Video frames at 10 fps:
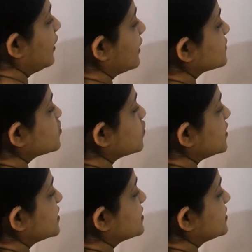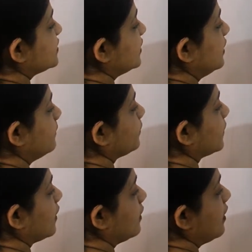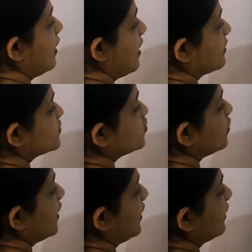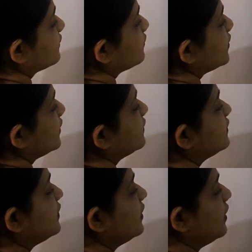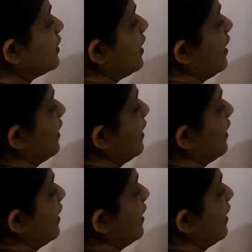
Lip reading: and x2 is d, x2 and x3 is d,